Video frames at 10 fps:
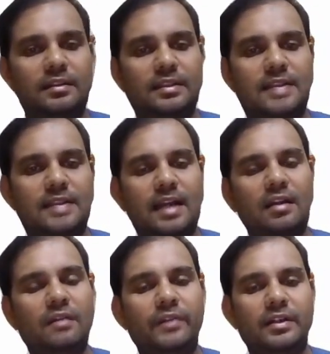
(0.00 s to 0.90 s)
This
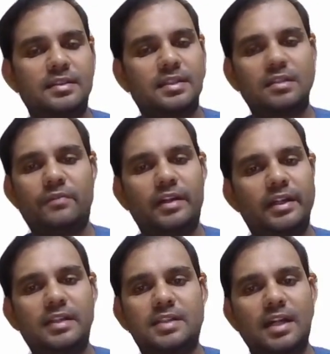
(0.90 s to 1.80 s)
angle of intersection for
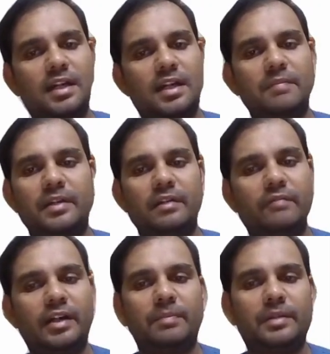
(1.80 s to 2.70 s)
Indian standard medium
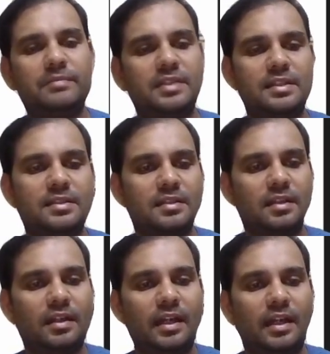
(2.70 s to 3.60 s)
weight beams is
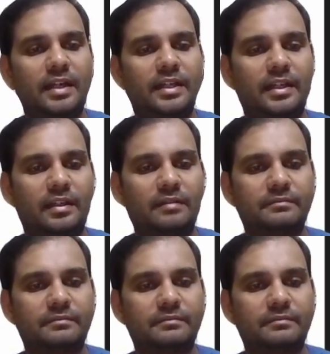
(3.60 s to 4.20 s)
8 degree.